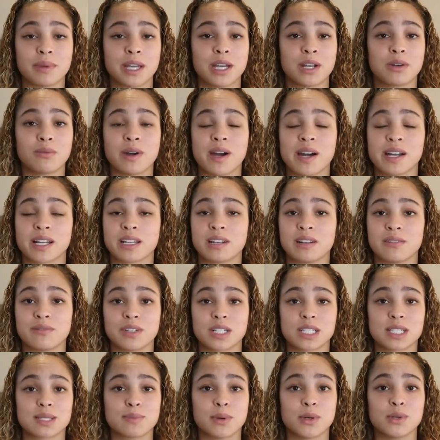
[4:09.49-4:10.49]
bandwagon of
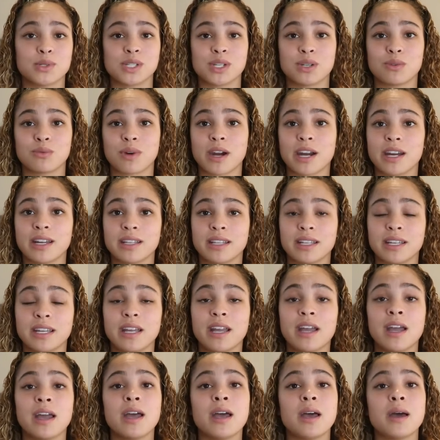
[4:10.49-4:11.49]
exposing Riley,